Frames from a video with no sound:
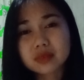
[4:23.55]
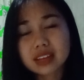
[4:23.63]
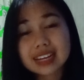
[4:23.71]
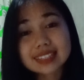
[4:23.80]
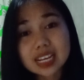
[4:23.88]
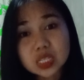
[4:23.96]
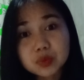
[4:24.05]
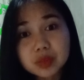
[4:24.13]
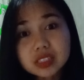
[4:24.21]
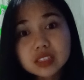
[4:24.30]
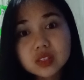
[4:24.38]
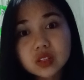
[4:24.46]

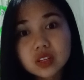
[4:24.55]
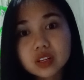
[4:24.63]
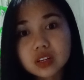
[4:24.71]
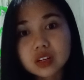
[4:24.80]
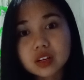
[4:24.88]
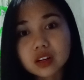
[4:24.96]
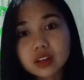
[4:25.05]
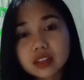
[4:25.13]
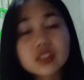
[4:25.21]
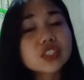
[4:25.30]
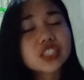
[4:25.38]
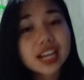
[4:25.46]
assessments
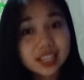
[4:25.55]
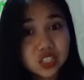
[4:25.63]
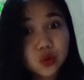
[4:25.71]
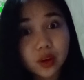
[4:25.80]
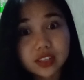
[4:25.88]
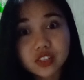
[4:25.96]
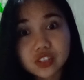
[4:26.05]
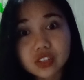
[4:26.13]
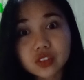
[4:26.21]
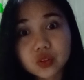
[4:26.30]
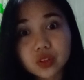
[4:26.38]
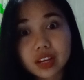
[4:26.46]
or test
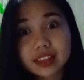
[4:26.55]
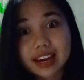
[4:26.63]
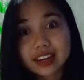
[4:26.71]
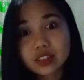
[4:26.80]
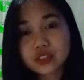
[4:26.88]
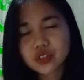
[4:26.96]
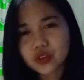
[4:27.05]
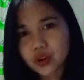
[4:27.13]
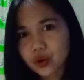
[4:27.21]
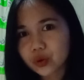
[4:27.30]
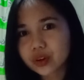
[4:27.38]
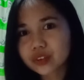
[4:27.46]
questions so that I could
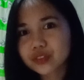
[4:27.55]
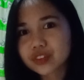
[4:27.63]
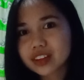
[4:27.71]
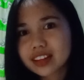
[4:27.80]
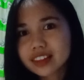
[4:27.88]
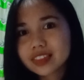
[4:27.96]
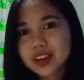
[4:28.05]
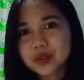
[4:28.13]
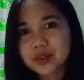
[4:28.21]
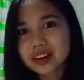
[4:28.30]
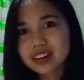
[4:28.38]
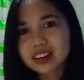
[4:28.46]
know if they
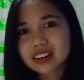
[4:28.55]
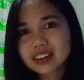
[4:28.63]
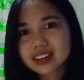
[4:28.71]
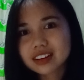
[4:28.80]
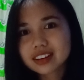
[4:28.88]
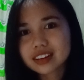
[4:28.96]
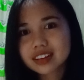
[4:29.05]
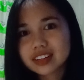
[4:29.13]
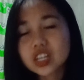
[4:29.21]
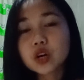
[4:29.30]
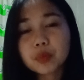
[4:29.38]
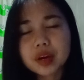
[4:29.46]
were
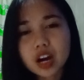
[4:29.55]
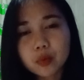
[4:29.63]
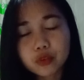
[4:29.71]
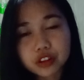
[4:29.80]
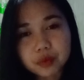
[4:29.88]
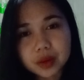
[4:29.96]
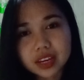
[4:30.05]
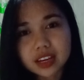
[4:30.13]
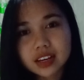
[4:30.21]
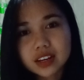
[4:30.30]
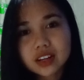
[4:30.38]
coping up with me.